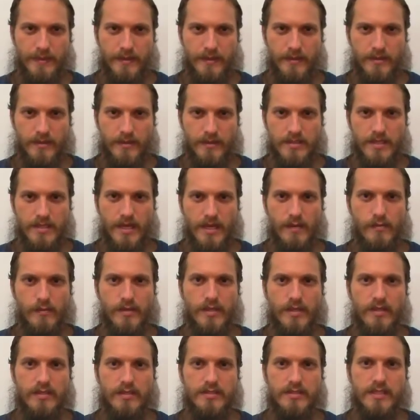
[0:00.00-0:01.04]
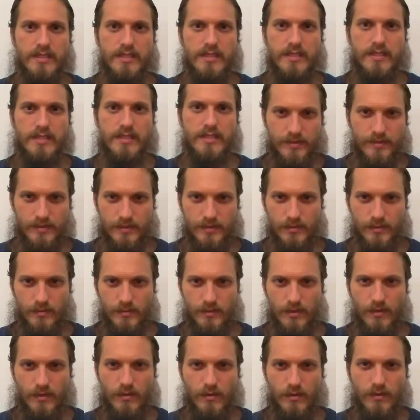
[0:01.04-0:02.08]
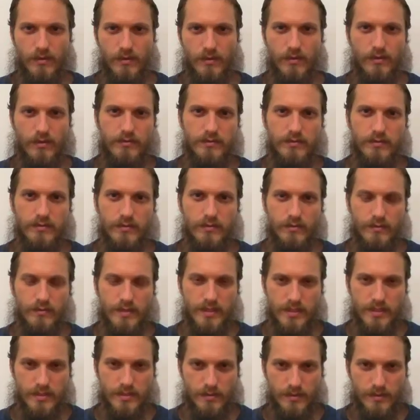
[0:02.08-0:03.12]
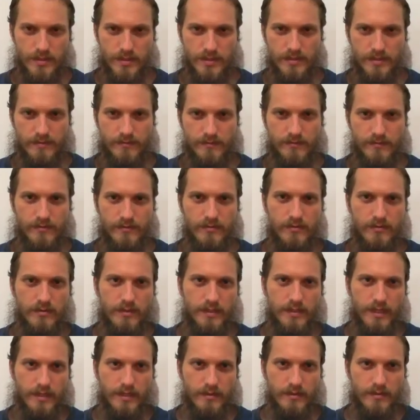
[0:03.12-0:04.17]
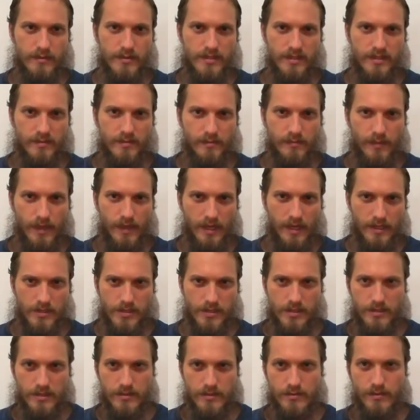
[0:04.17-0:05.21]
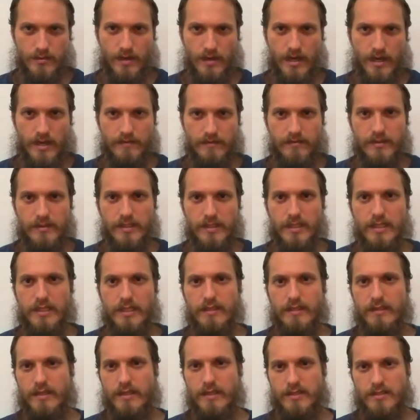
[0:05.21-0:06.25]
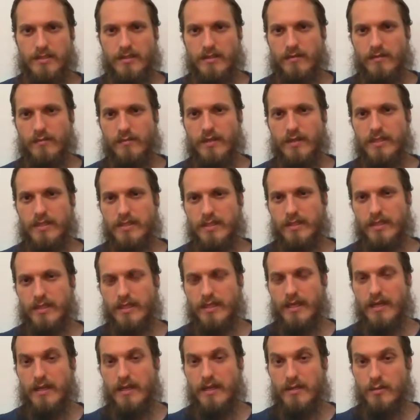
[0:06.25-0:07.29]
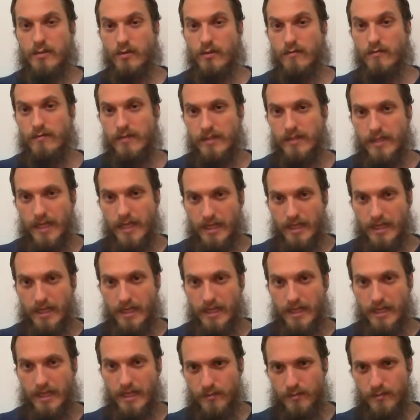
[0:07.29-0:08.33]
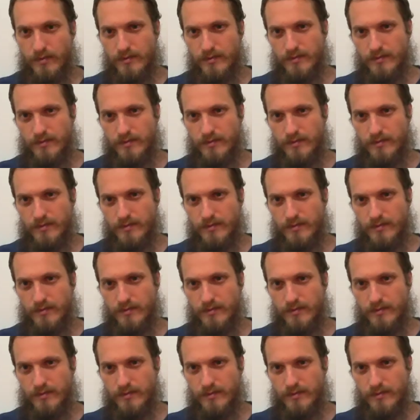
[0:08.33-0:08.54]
Because now we can tap into a whole new resource of fuel and energy and passion and drive that's going to basically get us over the next hump.